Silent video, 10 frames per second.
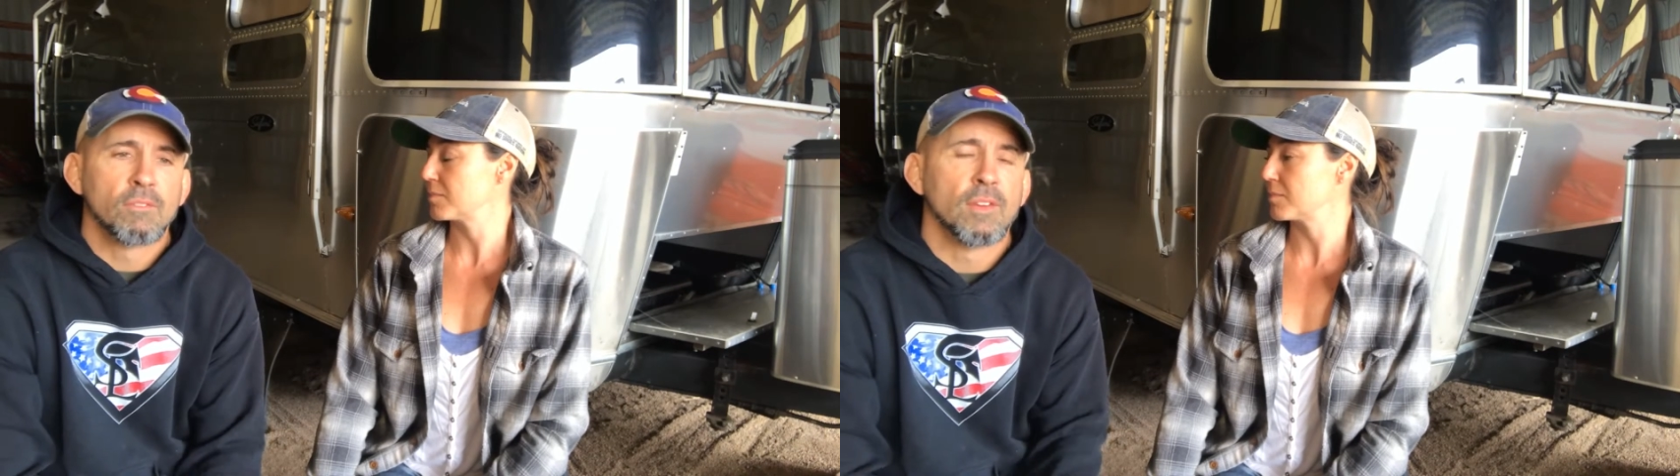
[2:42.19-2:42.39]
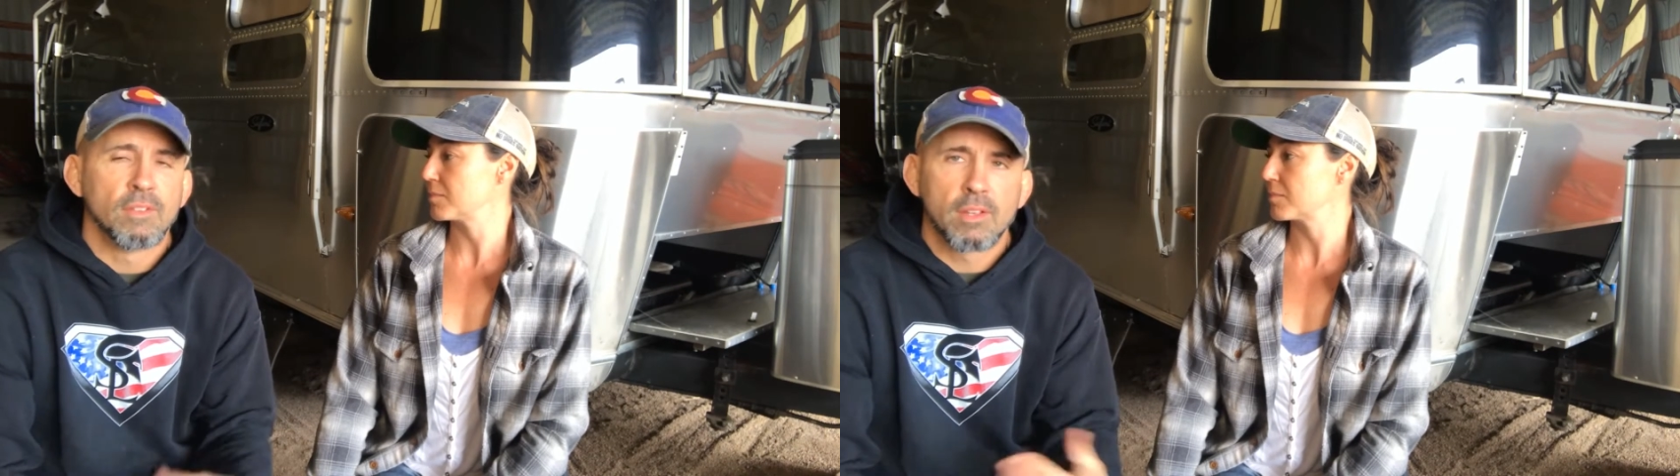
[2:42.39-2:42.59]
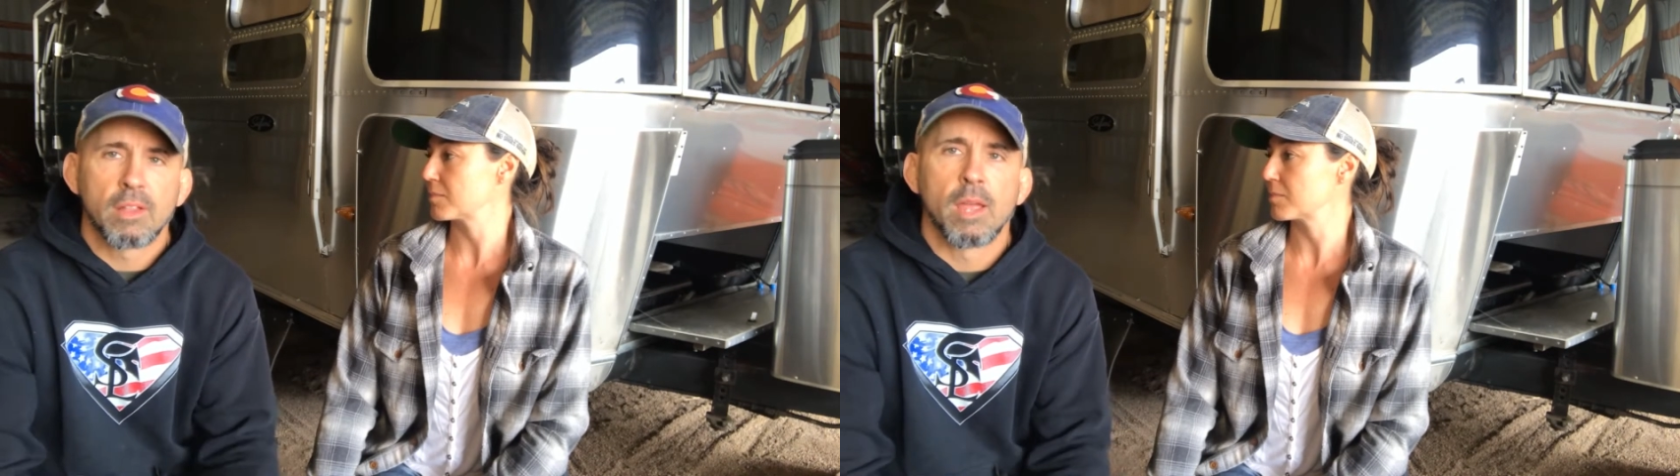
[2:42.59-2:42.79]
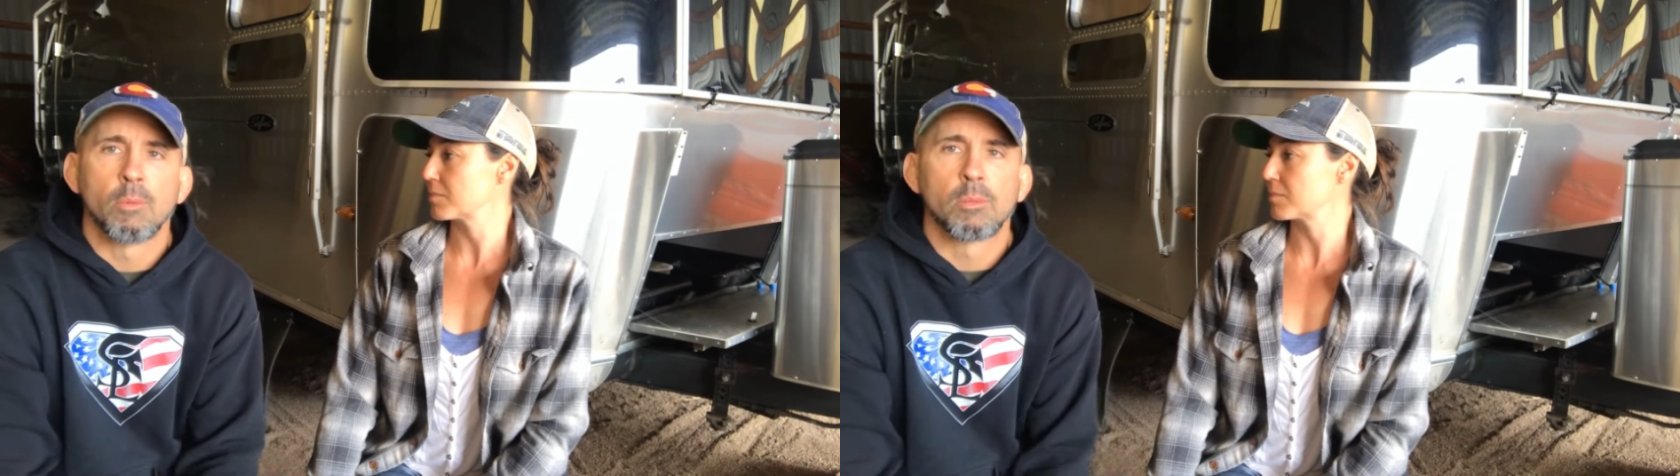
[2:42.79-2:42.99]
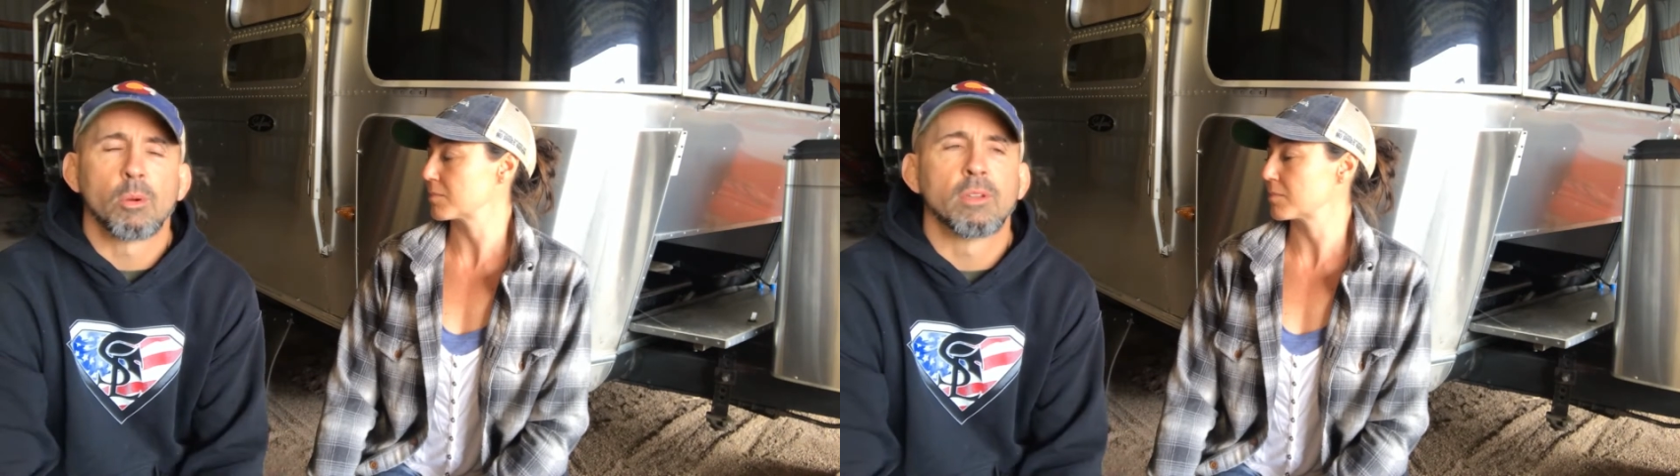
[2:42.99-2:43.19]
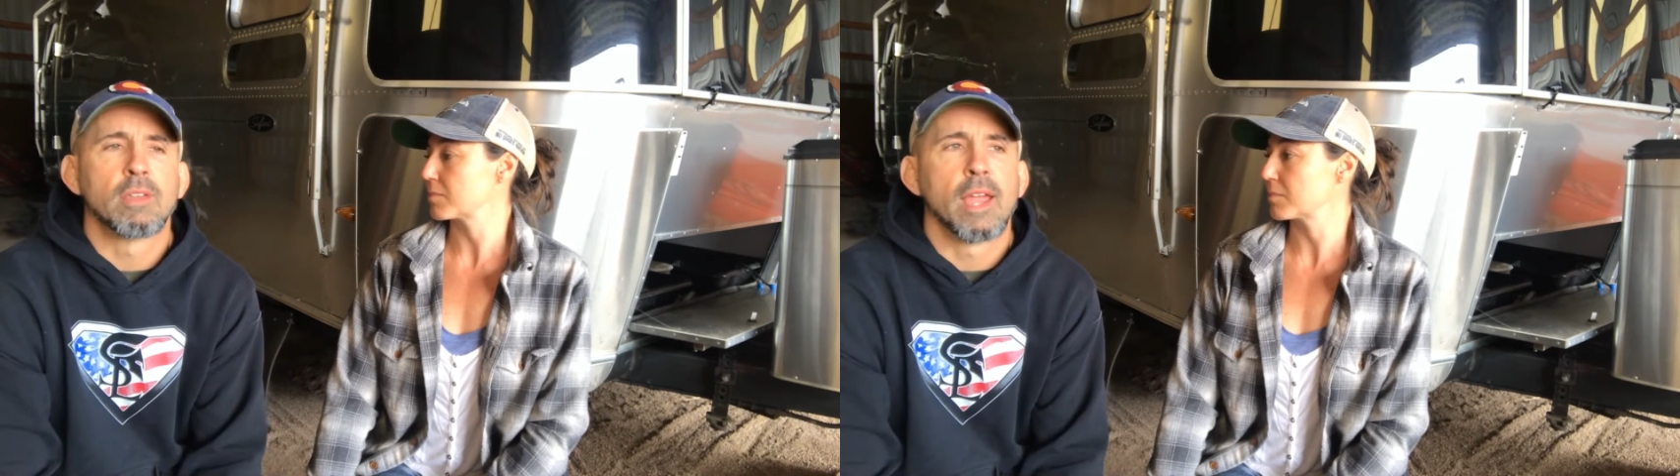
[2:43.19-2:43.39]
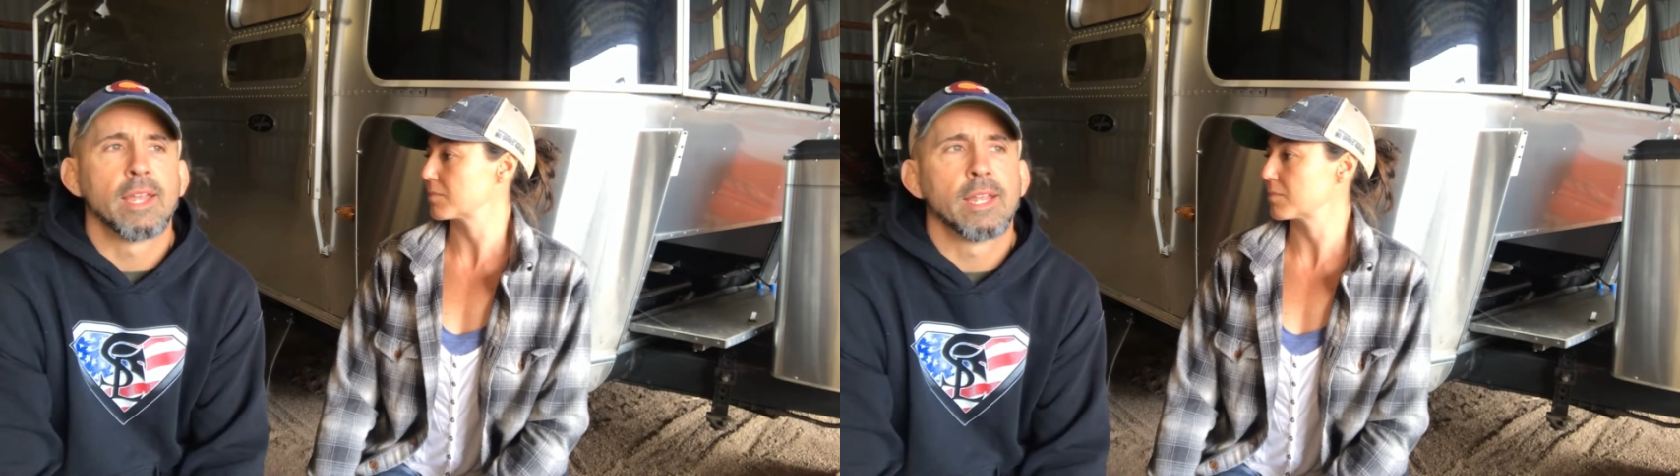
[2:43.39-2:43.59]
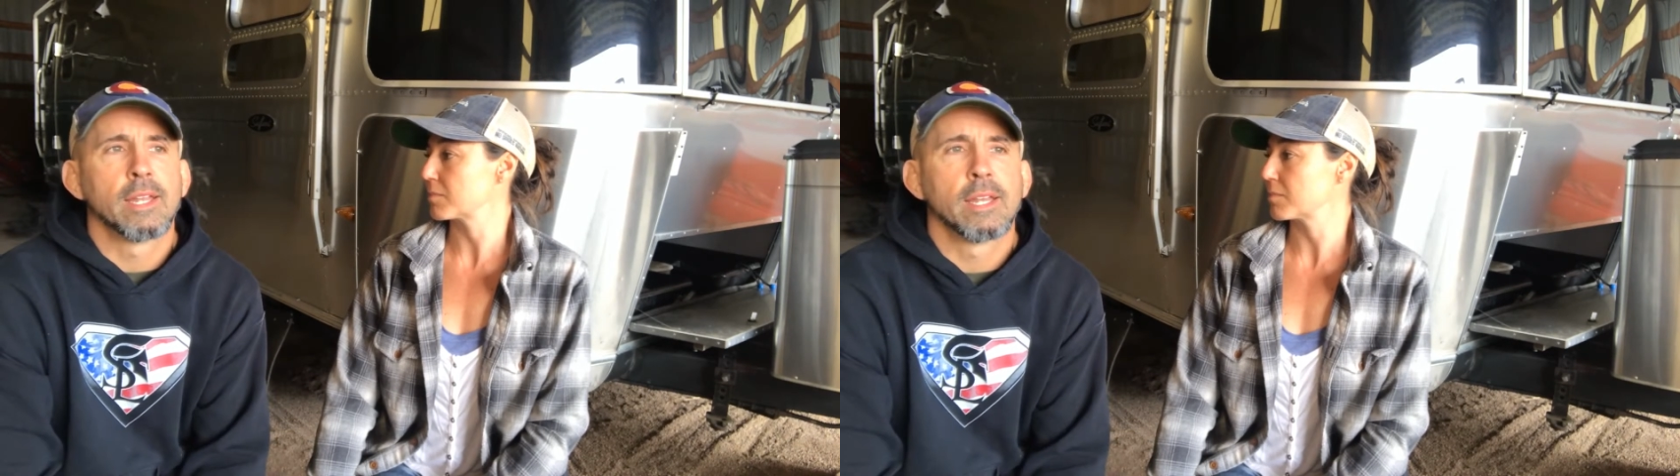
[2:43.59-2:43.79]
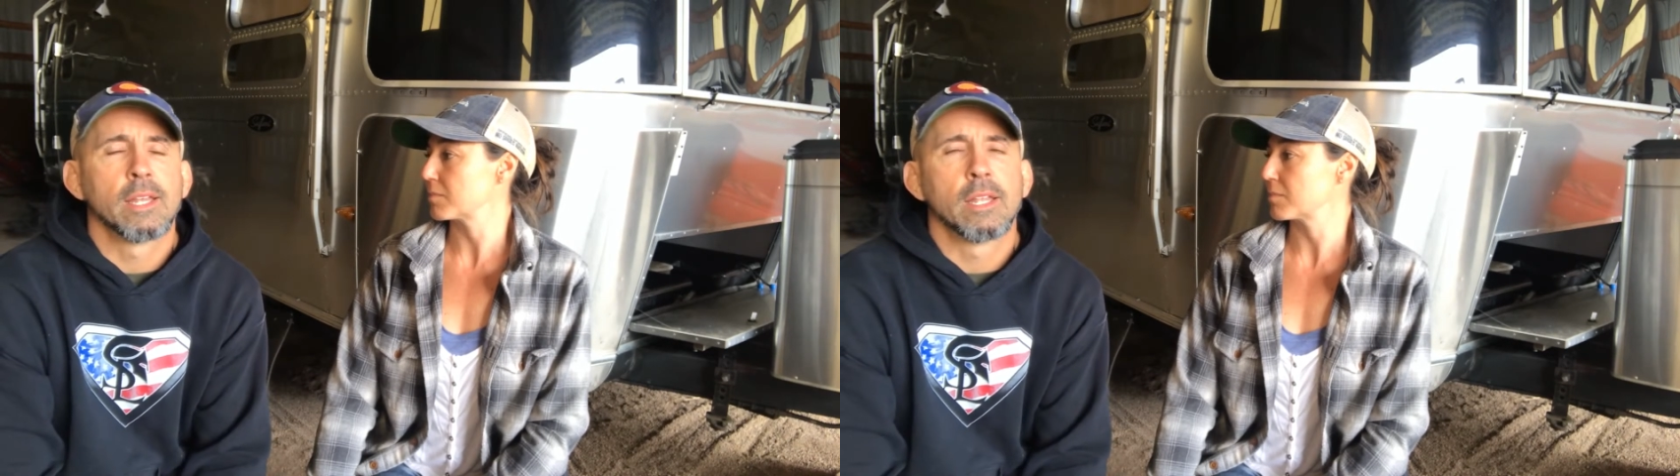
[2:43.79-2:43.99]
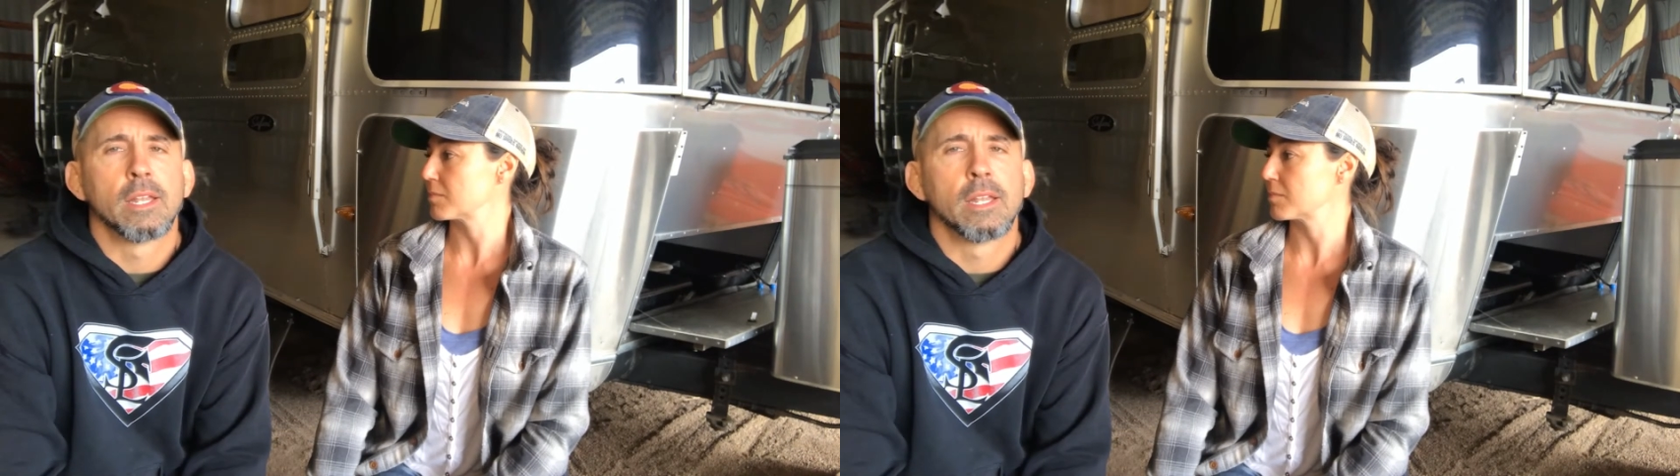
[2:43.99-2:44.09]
physically able to partake in it